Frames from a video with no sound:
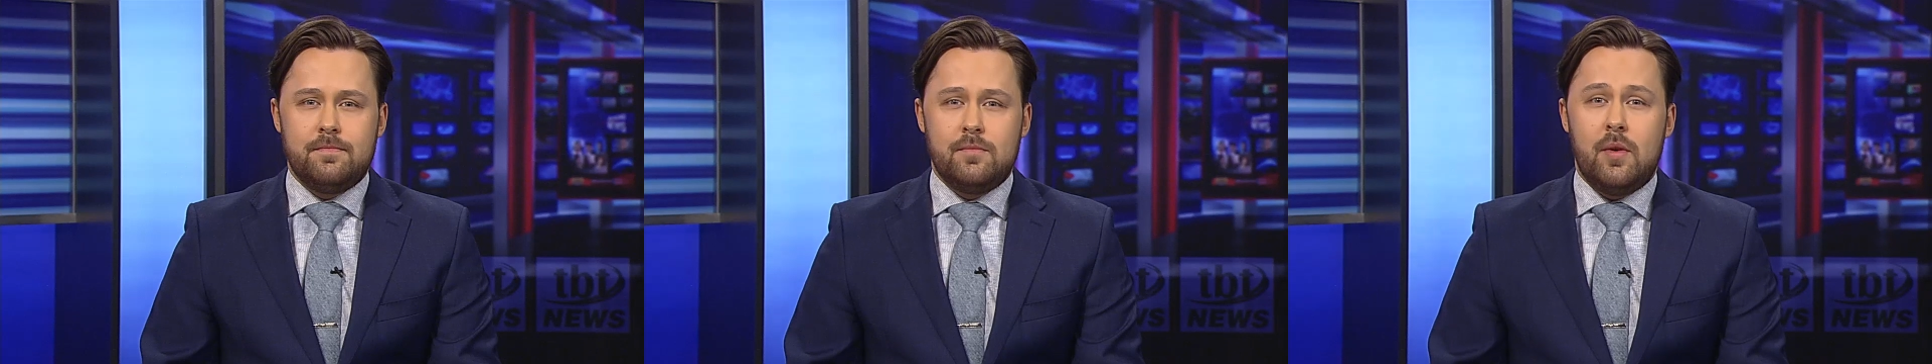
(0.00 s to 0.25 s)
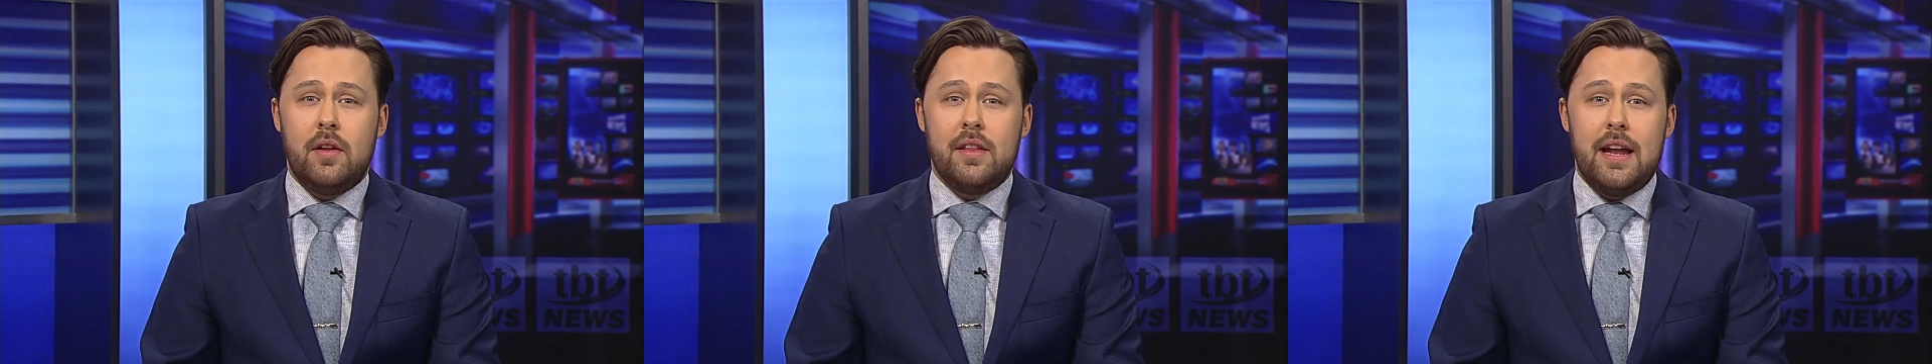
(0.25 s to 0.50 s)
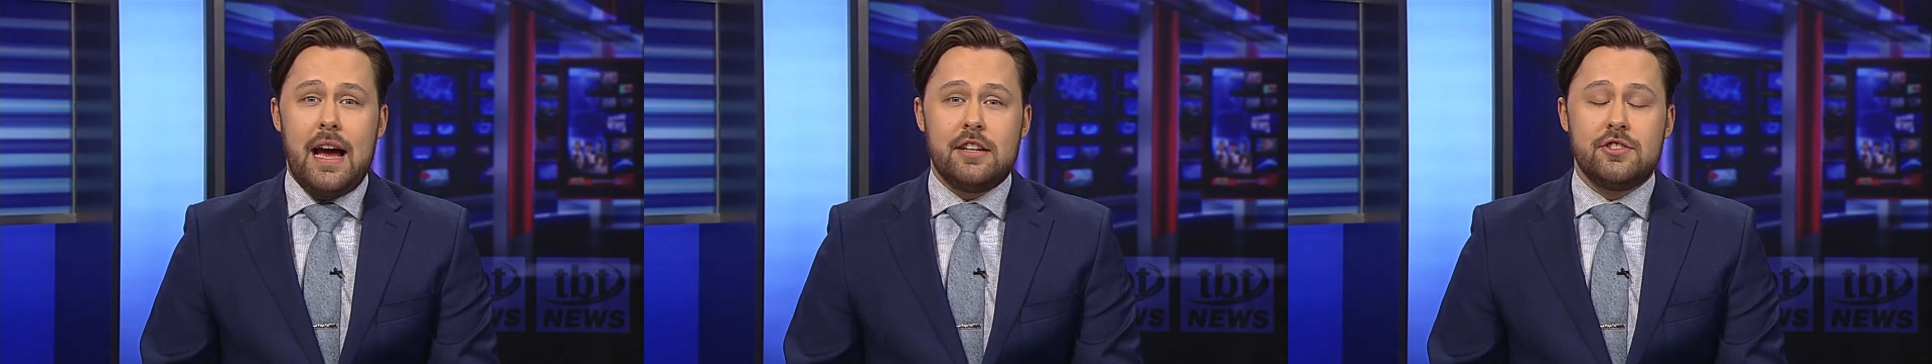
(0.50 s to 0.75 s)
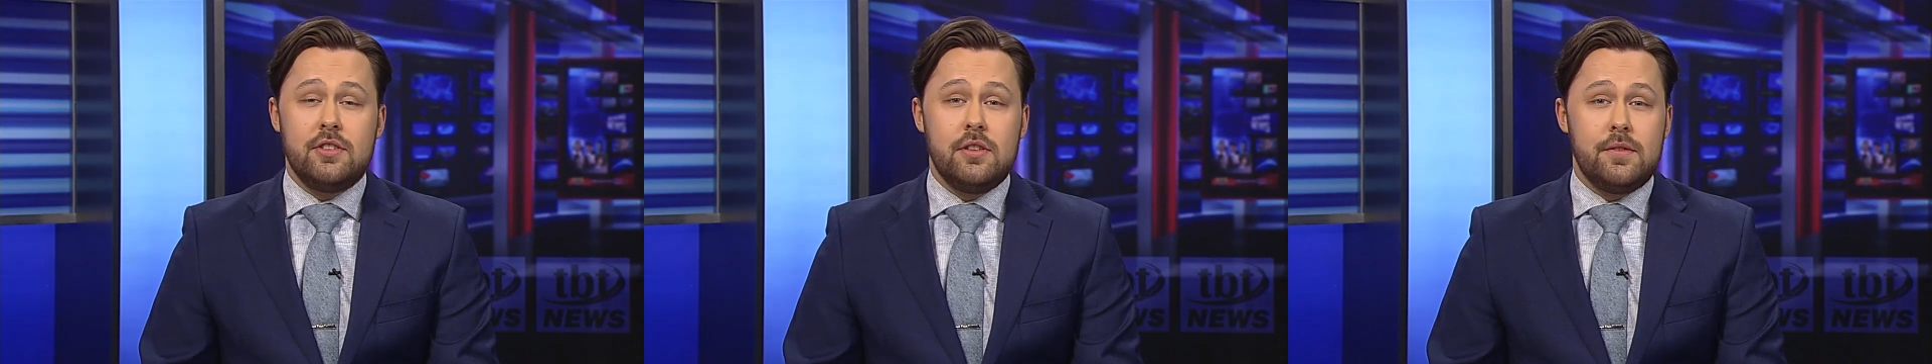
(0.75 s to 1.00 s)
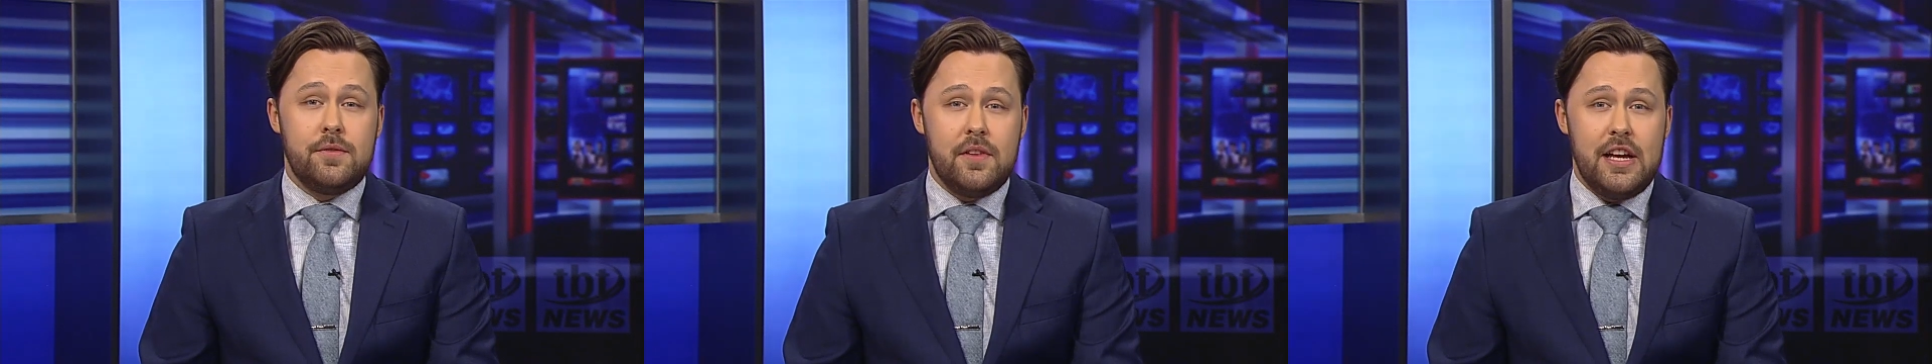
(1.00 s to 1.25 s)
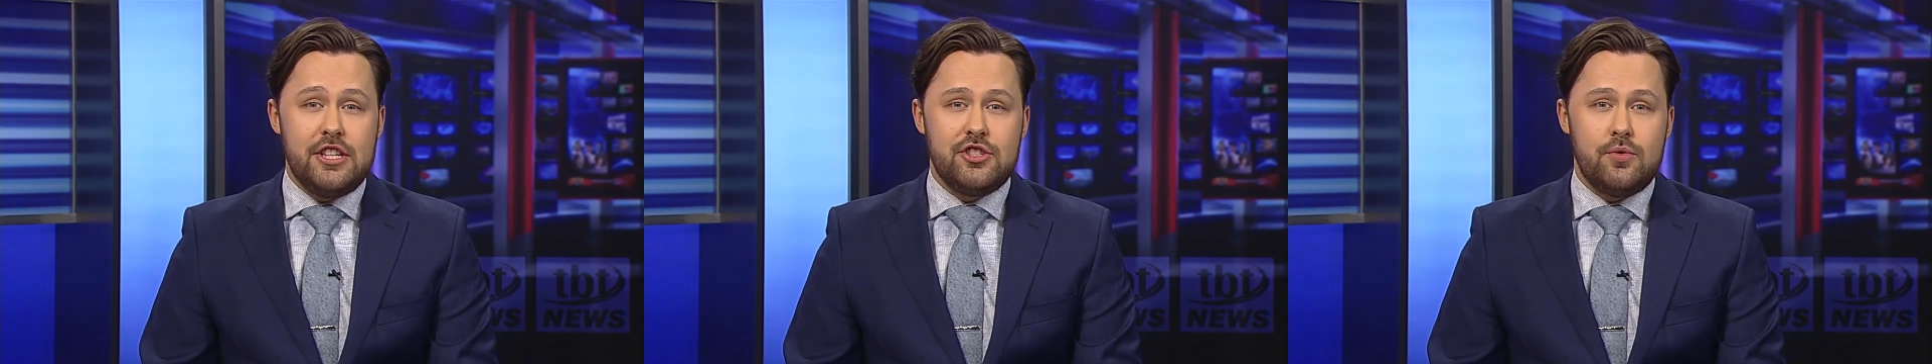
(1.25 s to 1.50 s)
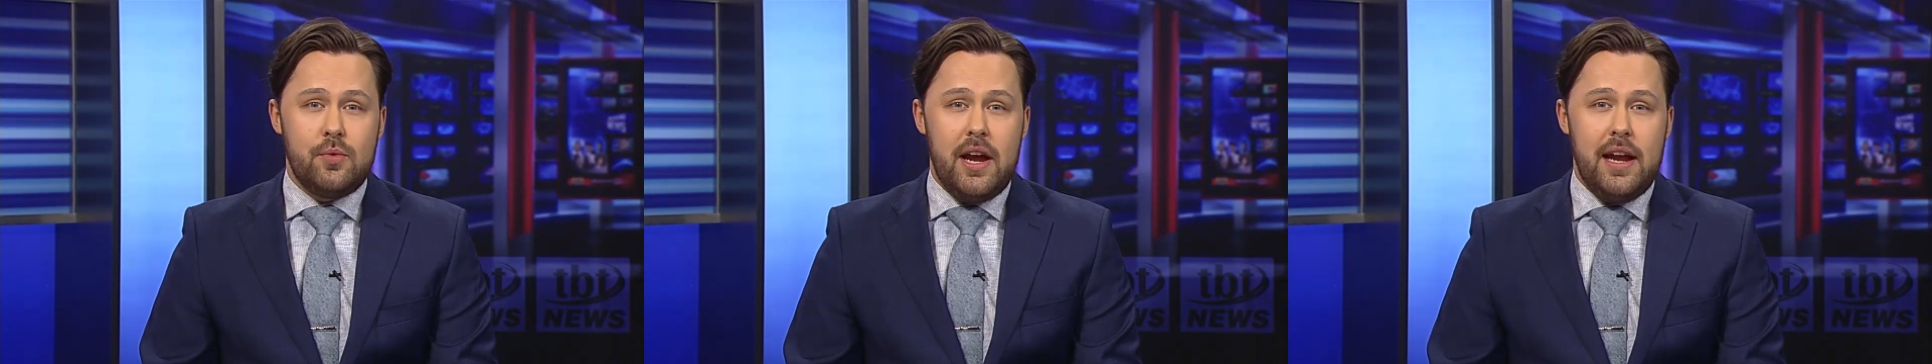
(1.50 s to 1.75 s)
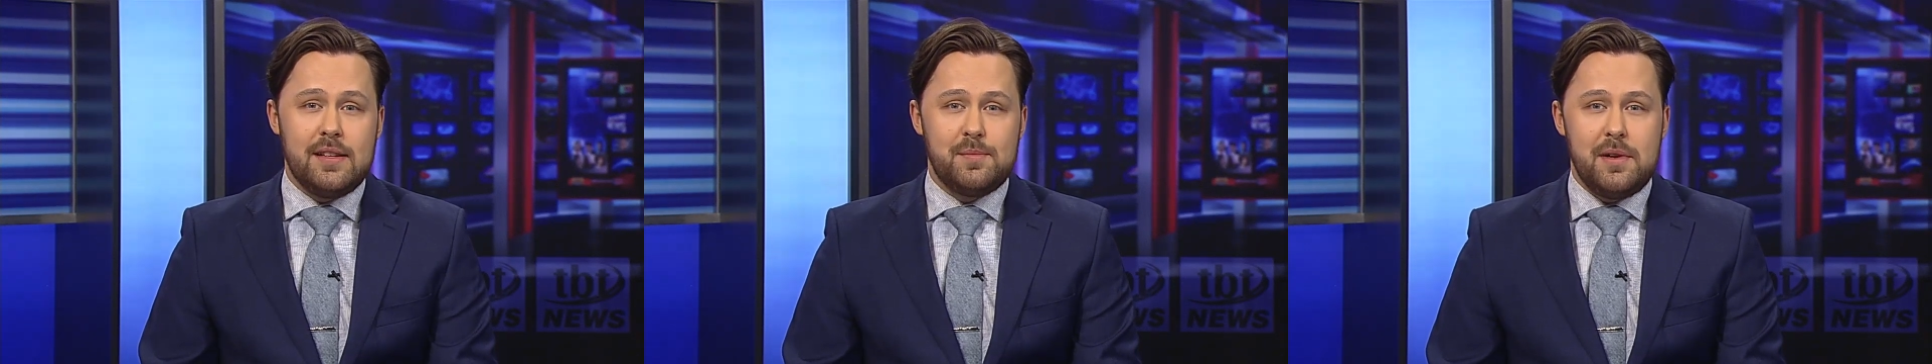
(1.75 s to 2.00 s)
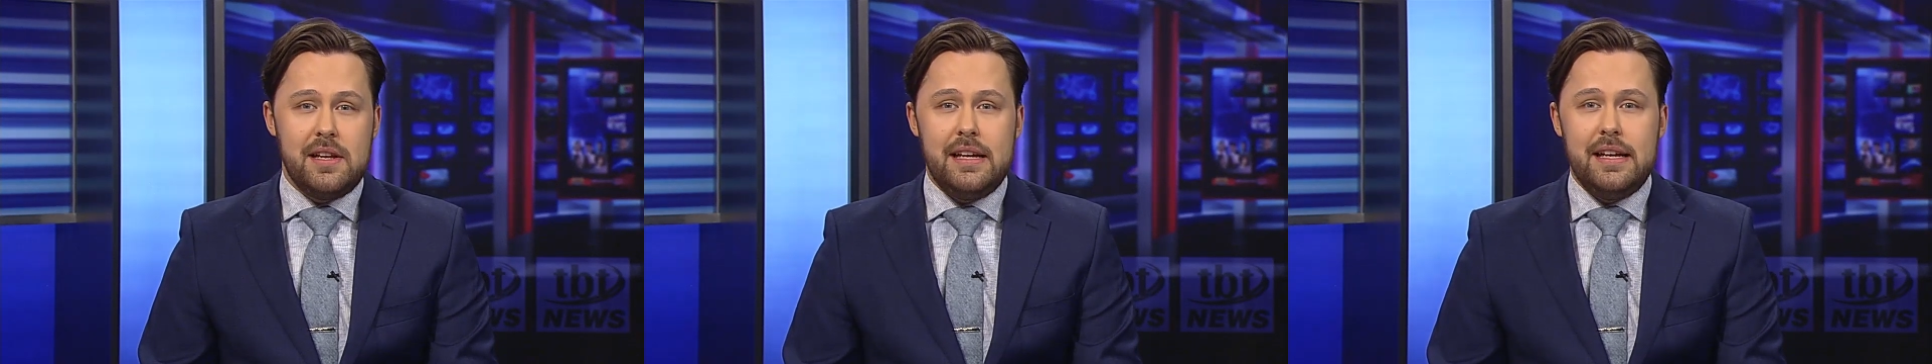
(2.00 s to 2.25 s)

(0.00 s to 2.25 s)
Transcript: While the national inflation rate has been